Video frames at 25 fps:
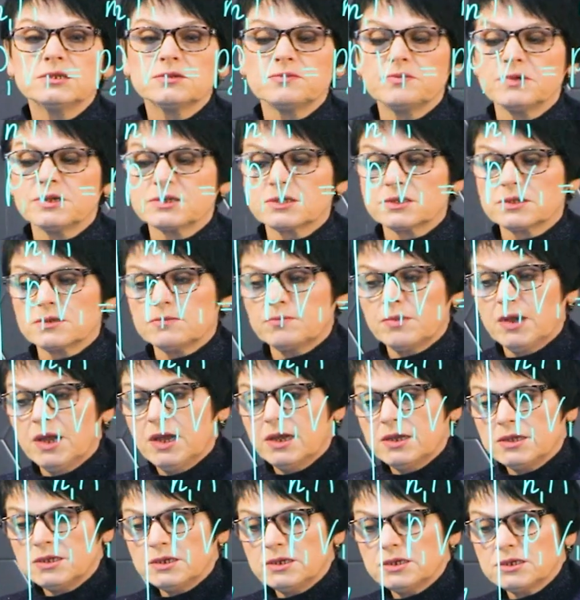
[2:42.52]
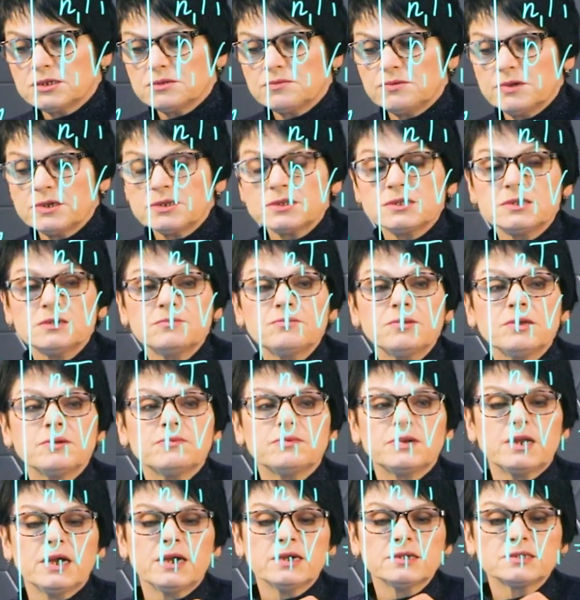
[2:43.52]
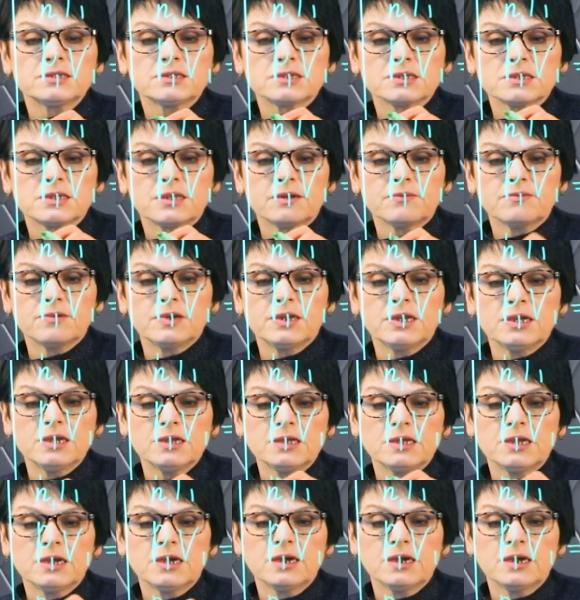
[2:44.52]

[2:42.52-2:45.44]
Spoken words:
The unknown is pressure 2, P2.